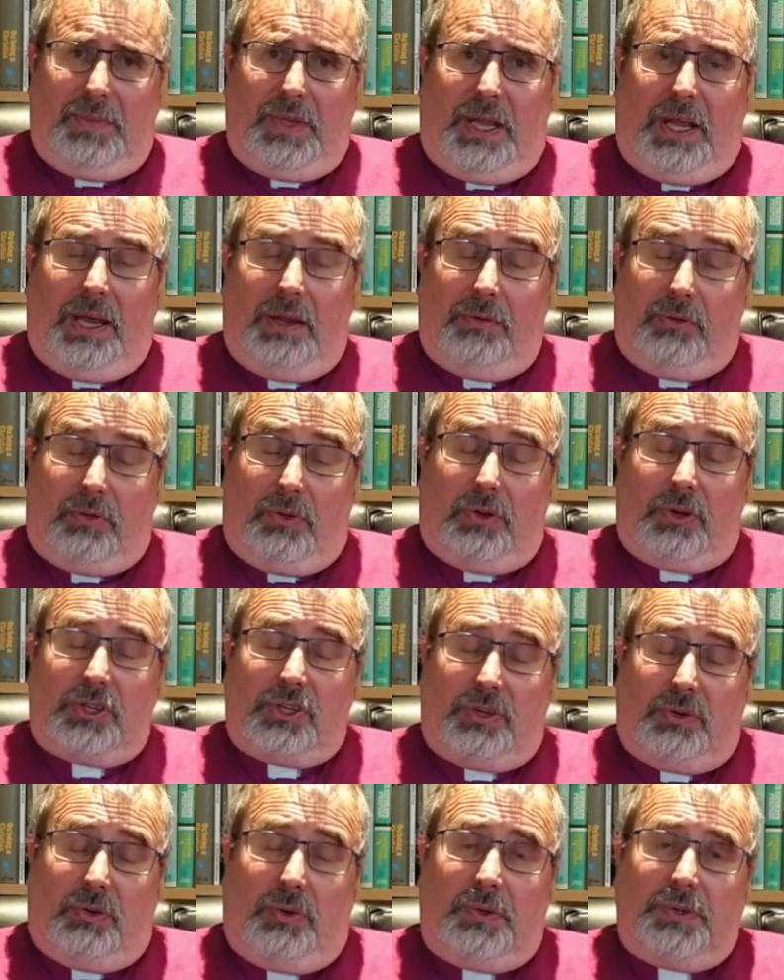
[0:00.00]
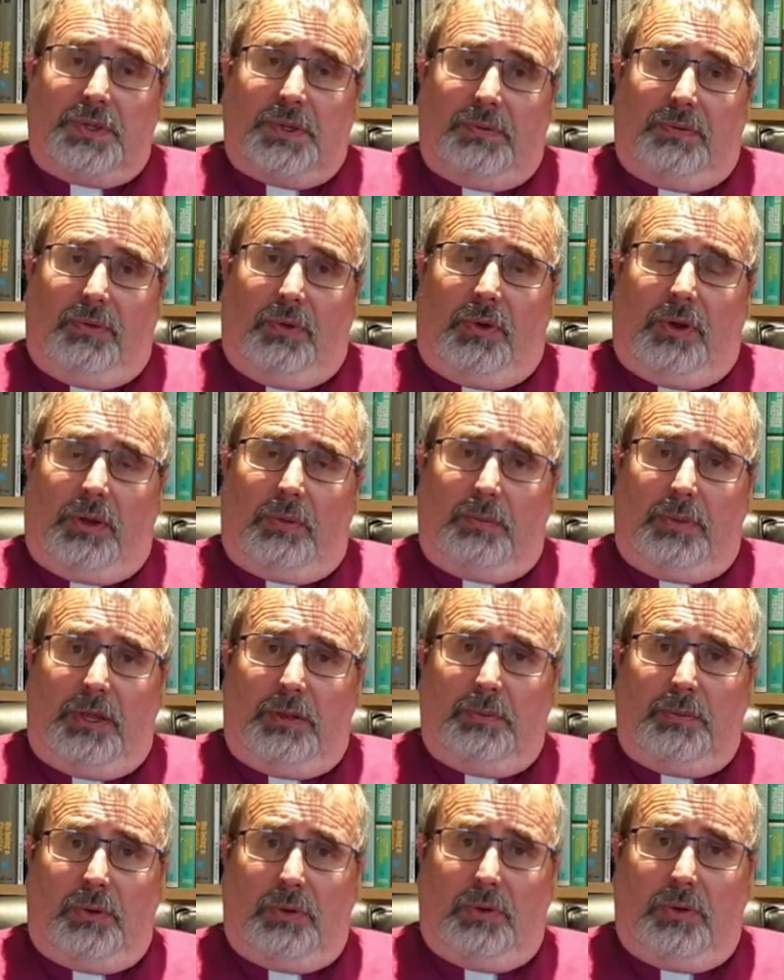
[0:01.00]
And of course, you're also phoning
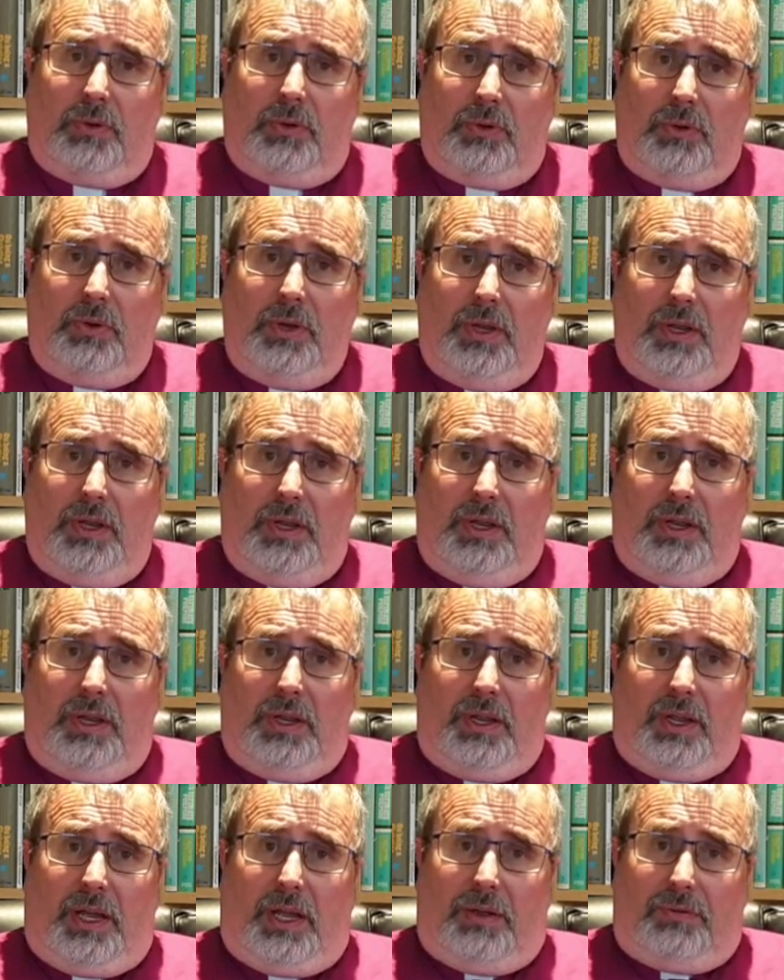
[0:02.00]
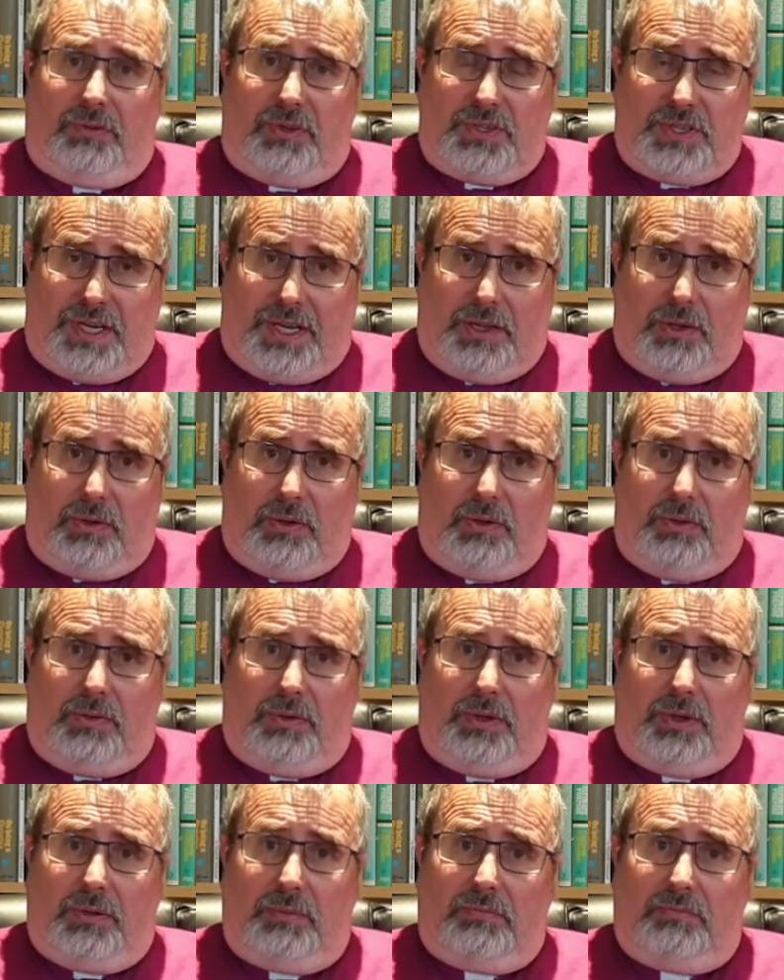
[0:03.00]
people who have to tell you
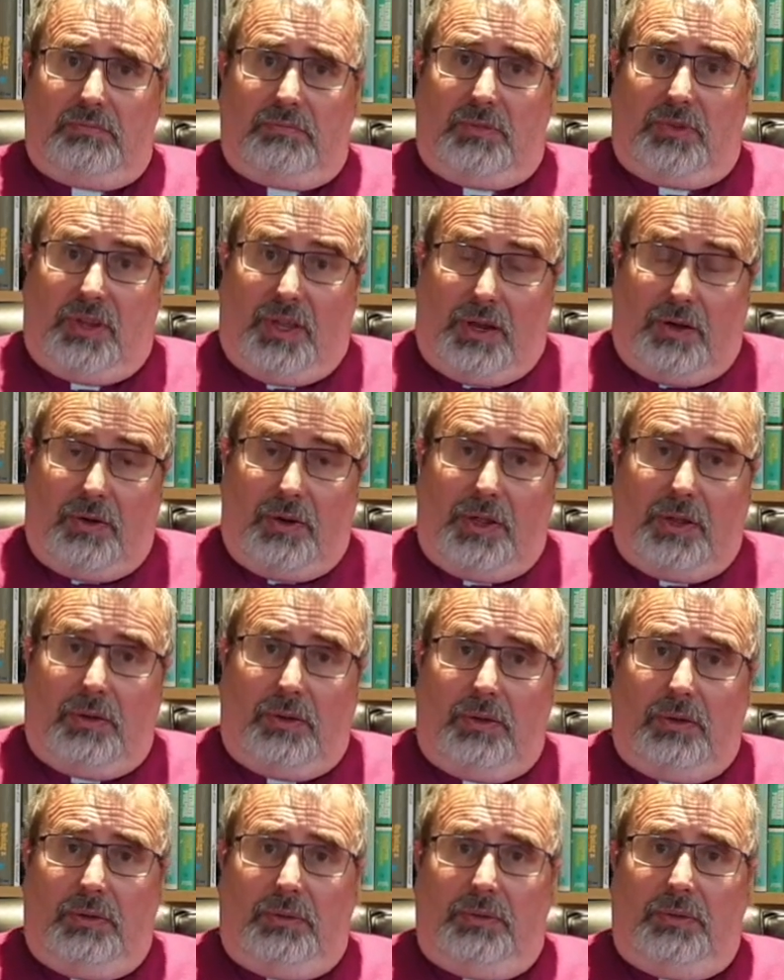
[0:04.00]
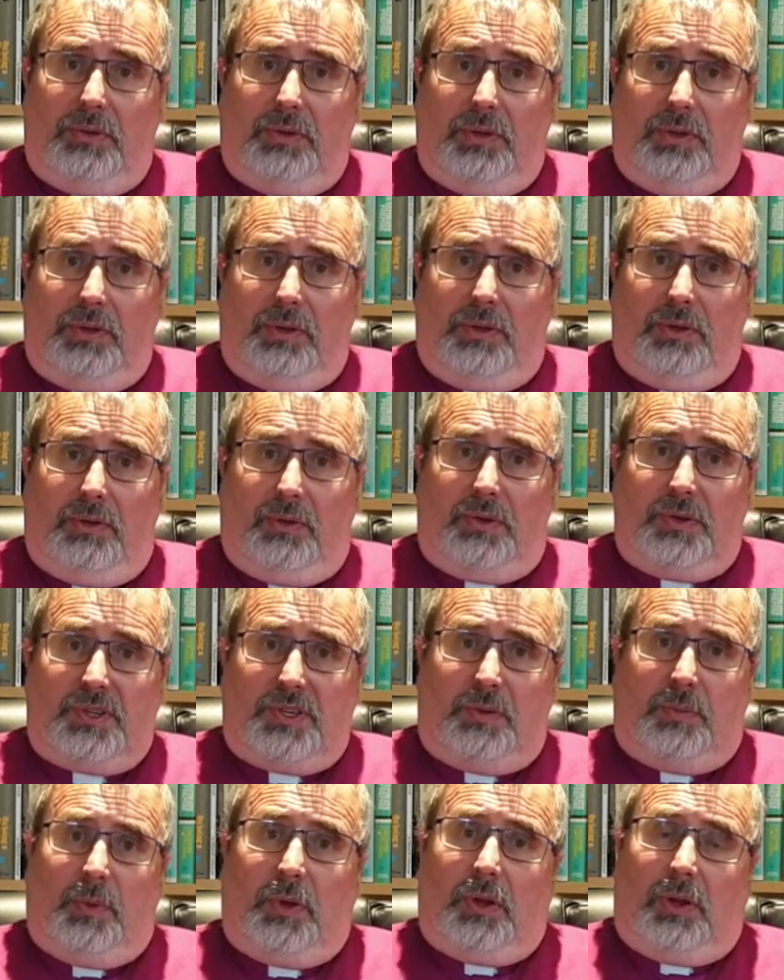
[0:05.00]
that they're ill, or
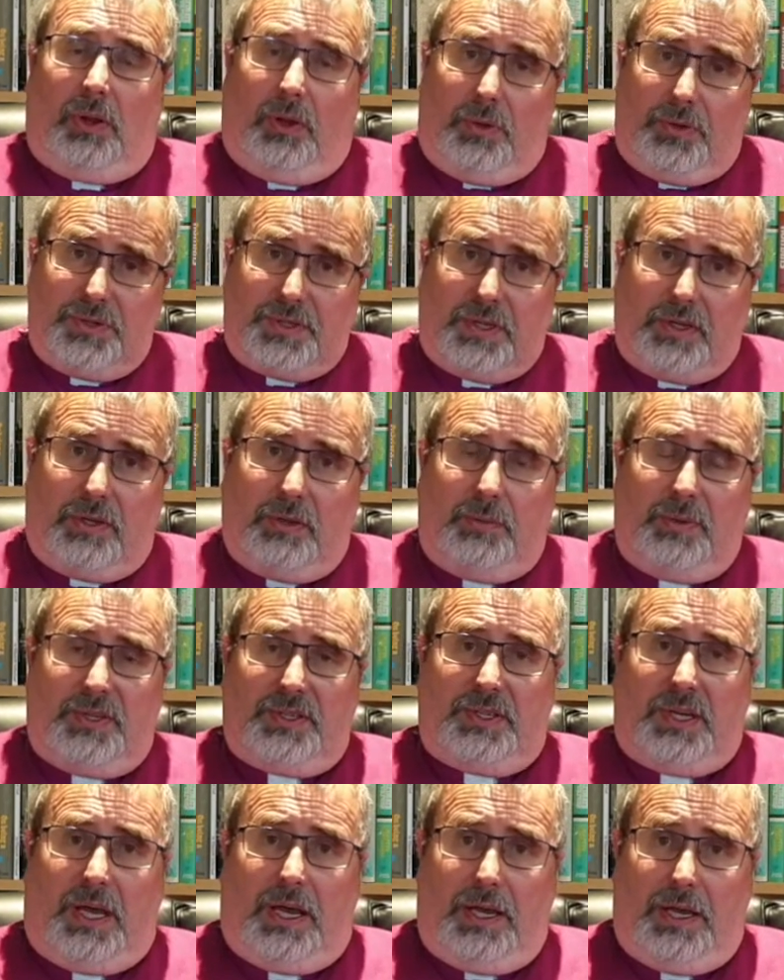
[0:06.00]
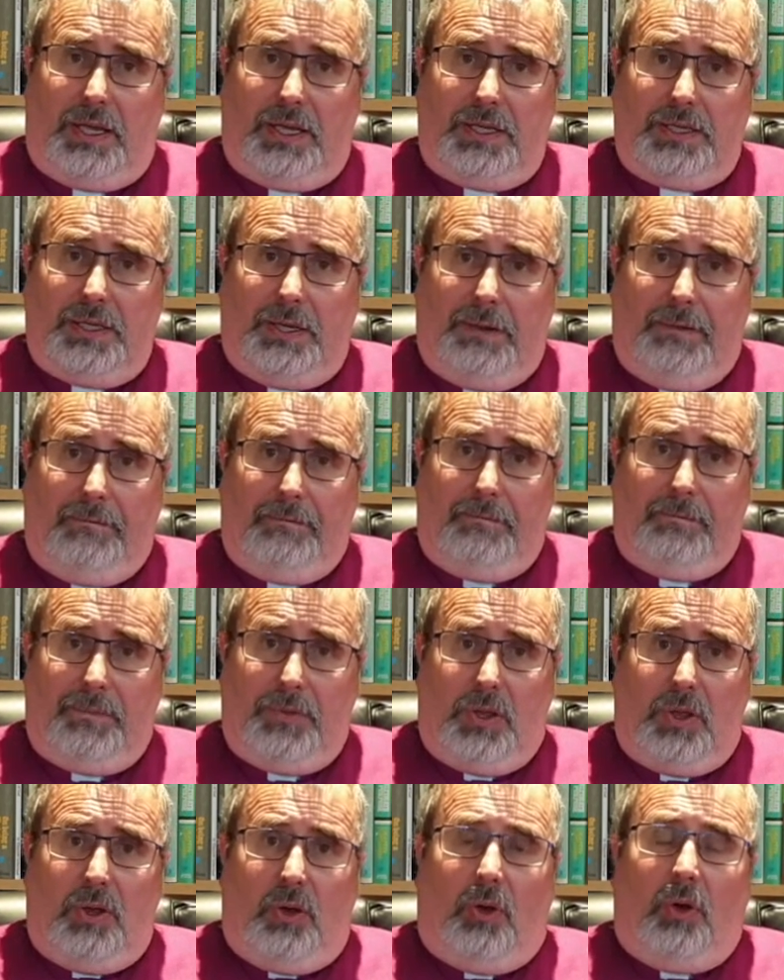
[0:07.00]
someone close to them has died,
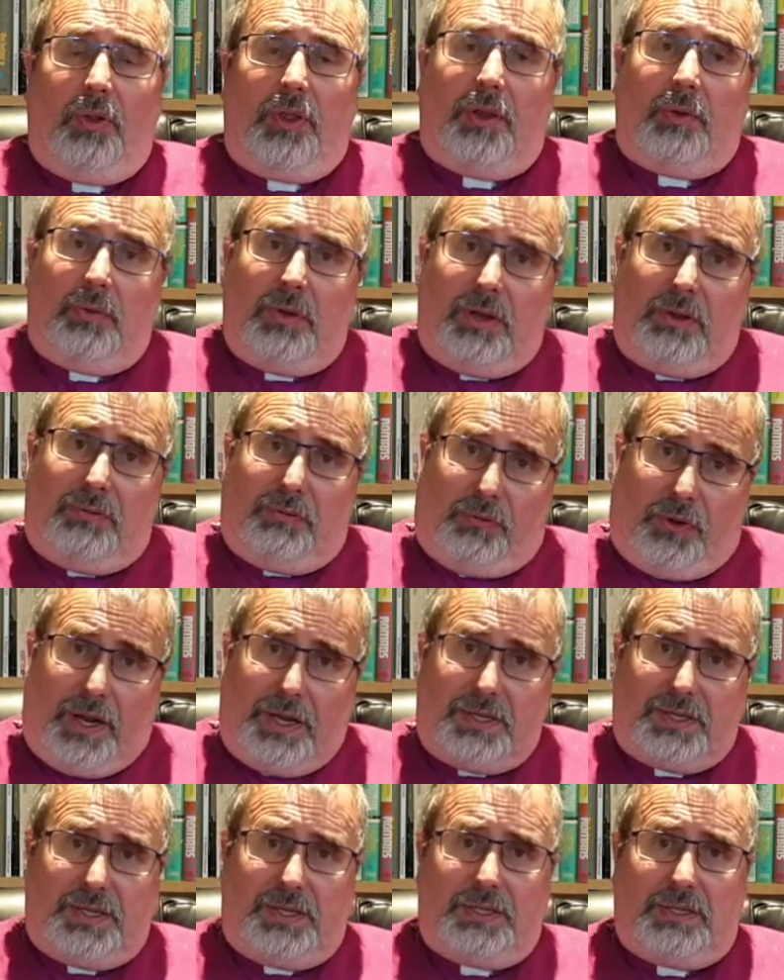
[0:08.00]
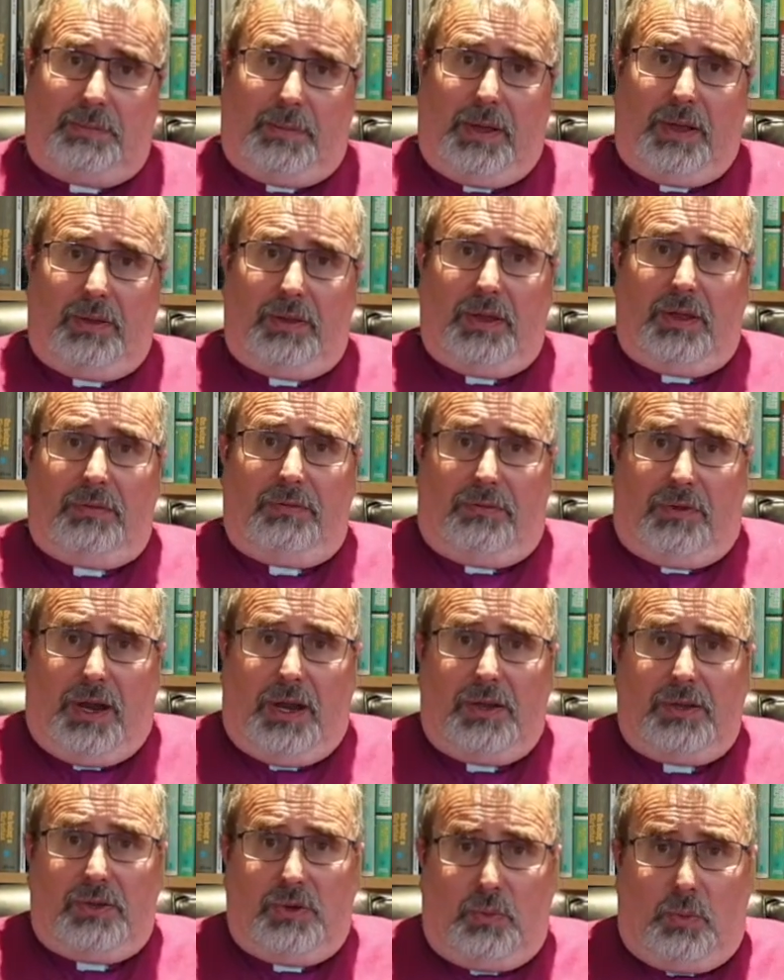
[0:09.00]
or they're really frightened about their
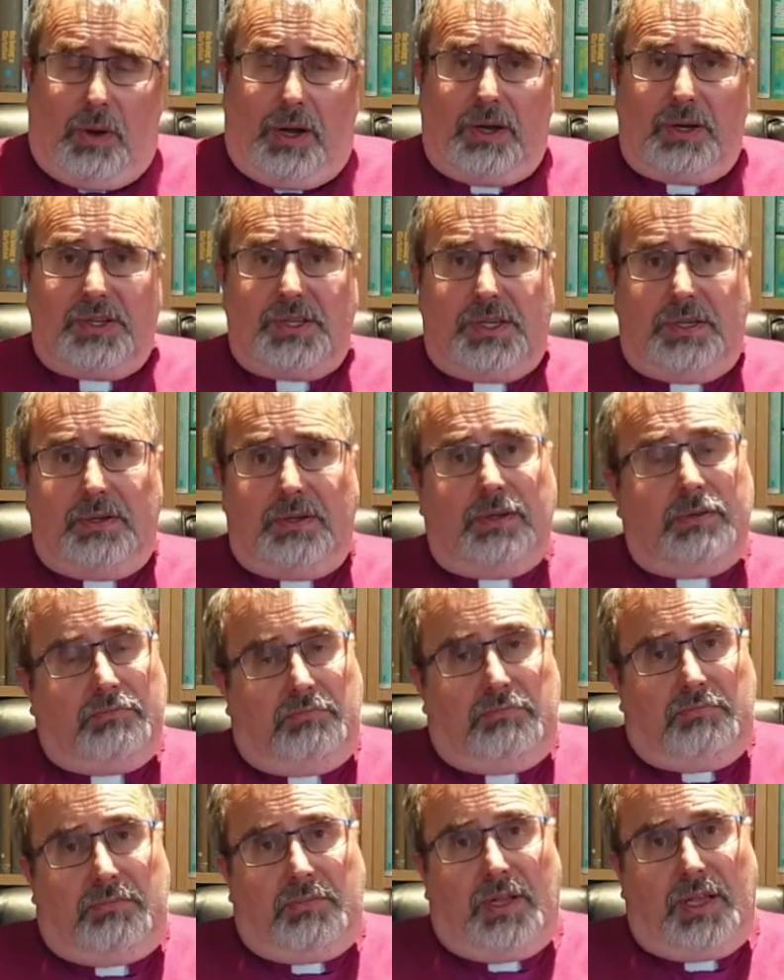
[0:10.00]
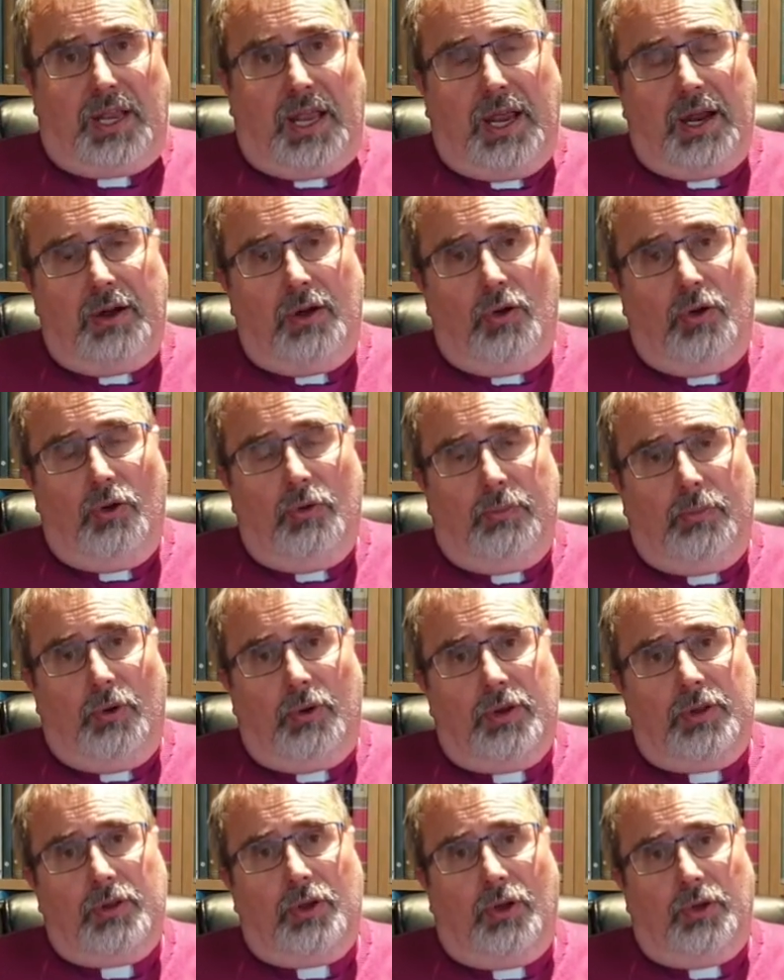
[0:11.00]
friend who works in the care home
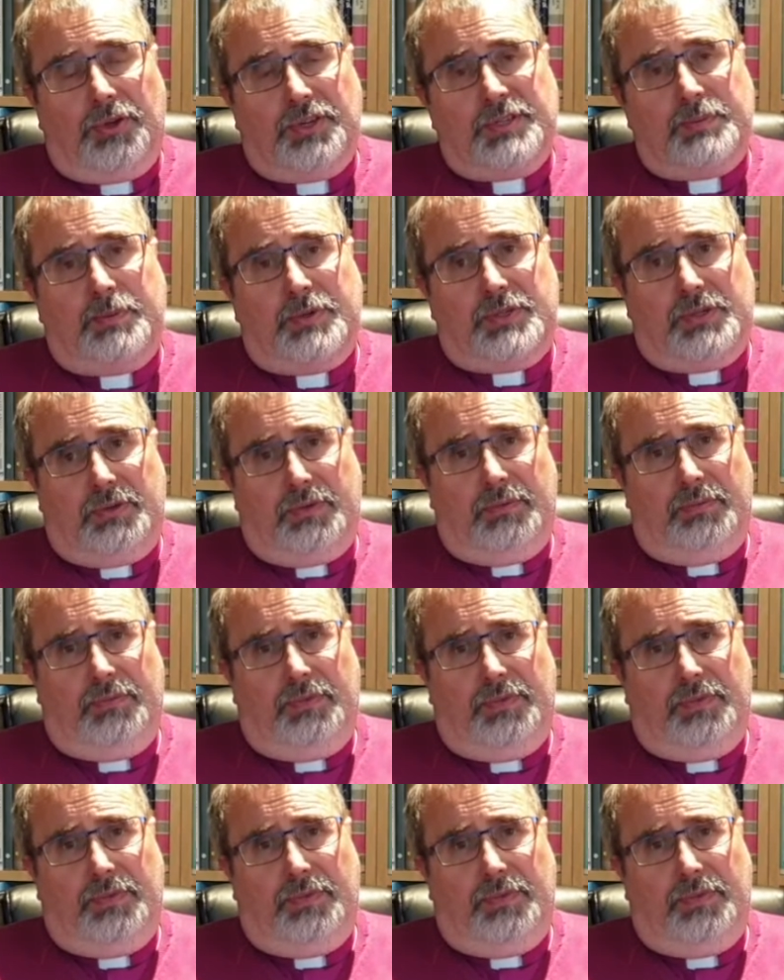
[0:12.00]
or in the hospital.